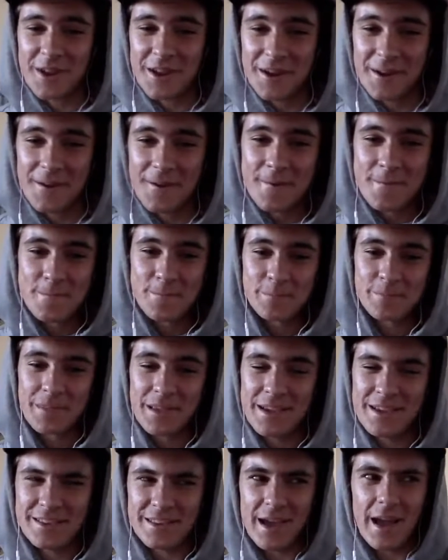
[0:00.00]
I think
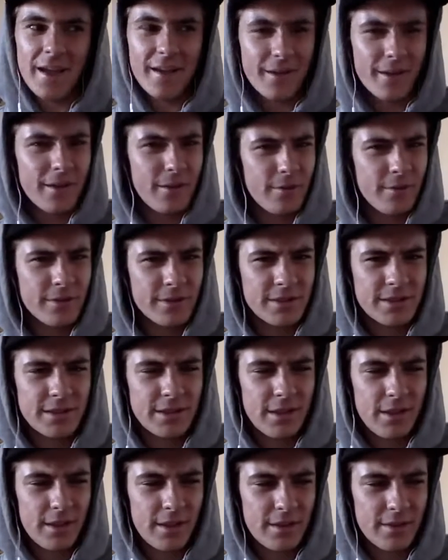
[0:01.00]

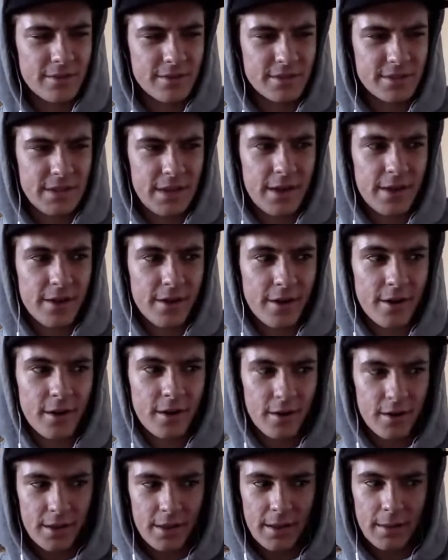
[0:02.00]
it was his
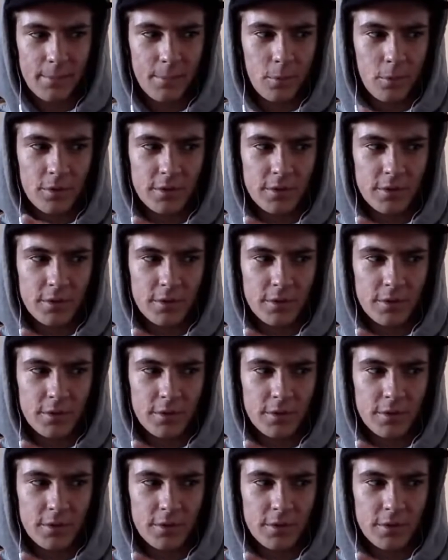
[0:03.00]
ender.